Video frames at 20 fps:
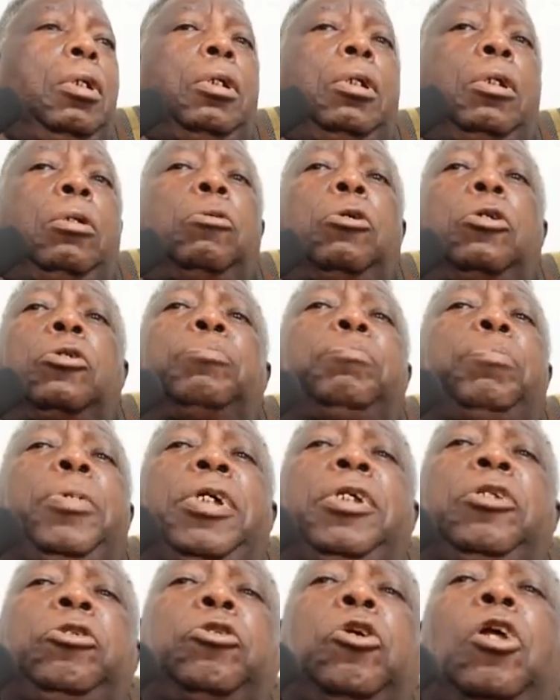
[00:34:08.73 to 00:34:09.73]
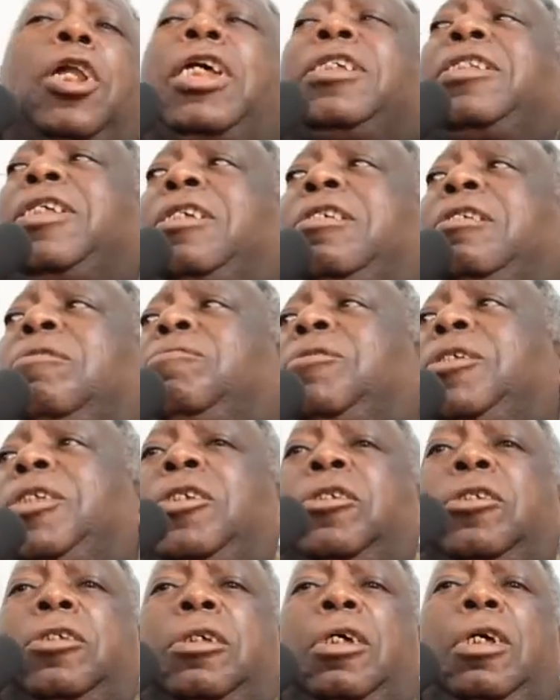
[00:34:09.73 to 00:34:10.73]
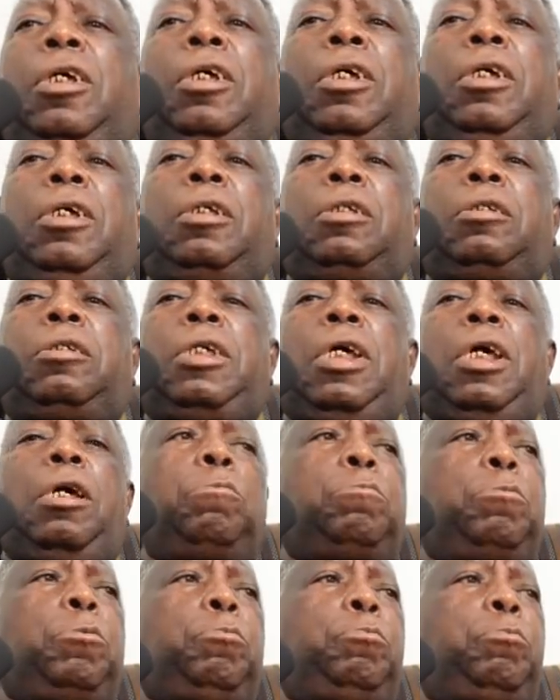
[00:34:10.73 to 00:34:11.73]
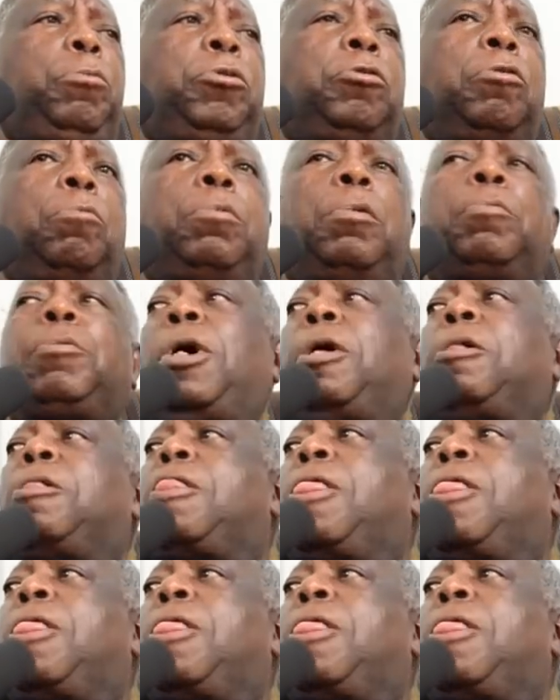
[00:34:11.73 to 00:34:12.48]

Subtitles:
He was paying dollars as if it is a piece of paper.